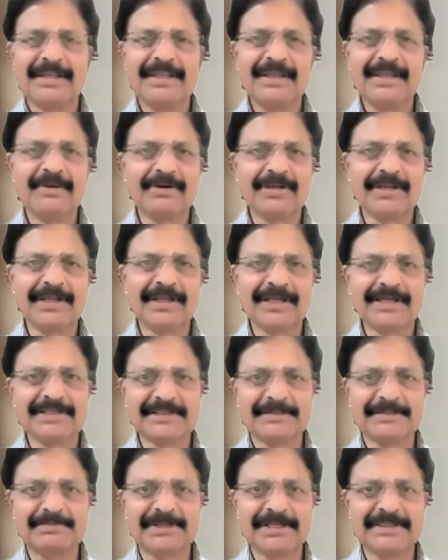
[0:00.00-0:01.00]
nicotinic
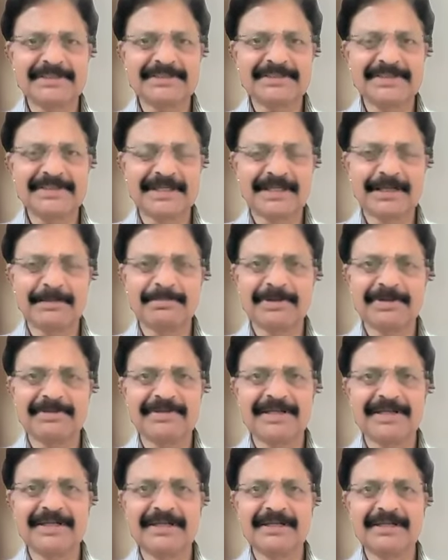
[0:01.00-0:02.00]
receptors that are
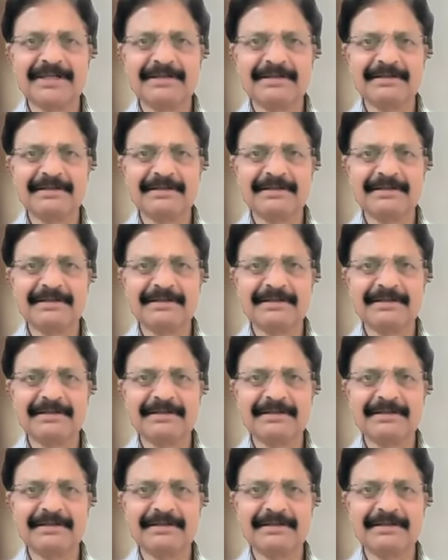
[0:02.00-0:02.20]
present